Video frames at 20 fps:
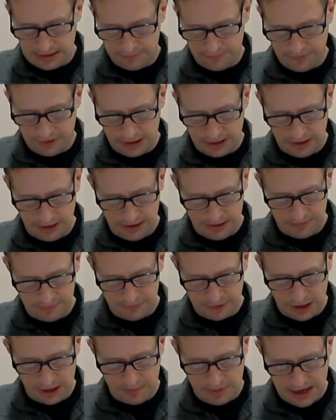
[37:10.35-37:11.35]
very,
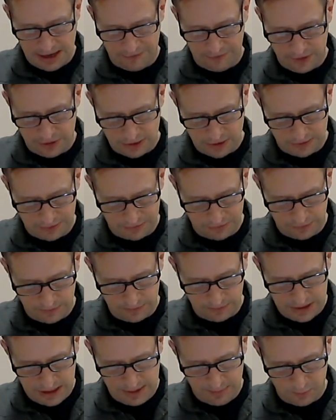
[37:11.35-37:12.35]
very beneficial from
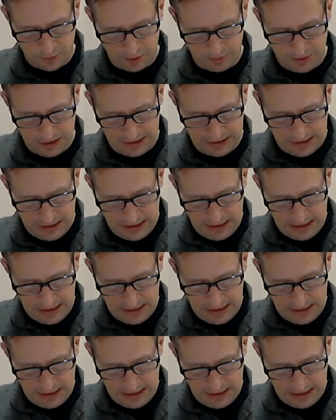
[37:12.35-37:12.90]
Team Whidbey.